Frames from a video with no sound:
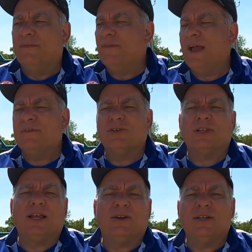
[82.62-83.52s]
5 years
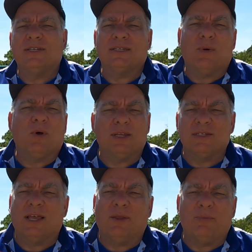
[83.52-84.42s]
later, he says, I want to
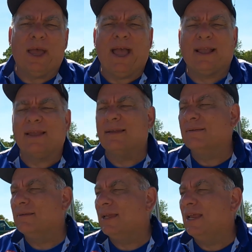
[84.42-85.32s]
sell it back.
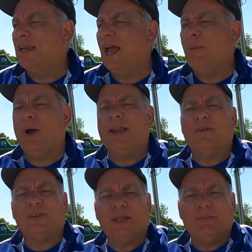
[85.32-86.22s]
And I bought
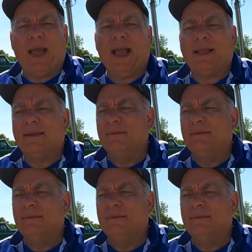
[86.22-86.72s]
everything back.